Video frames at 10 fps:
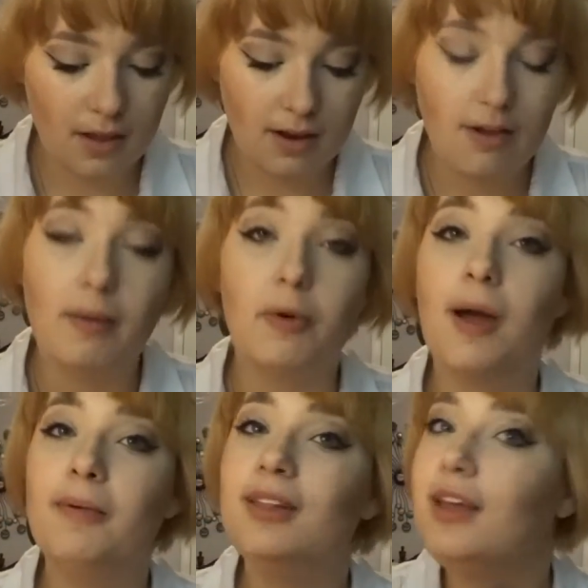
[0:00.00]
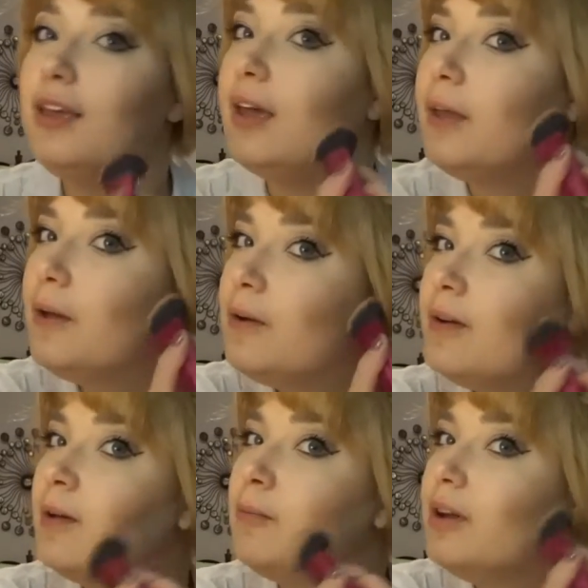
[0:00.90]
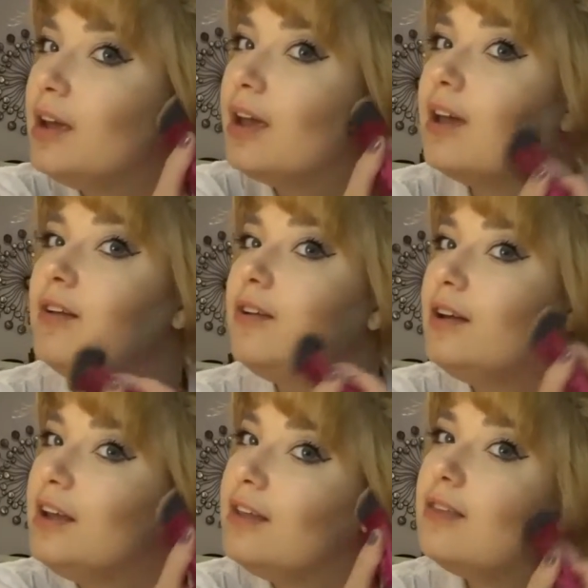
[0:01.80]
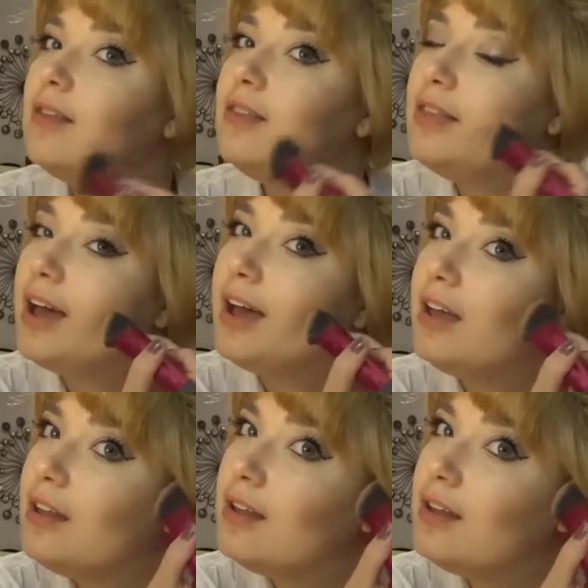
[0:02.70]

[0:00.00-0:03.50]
Now I'm grabbing that yellow and putting it underneath that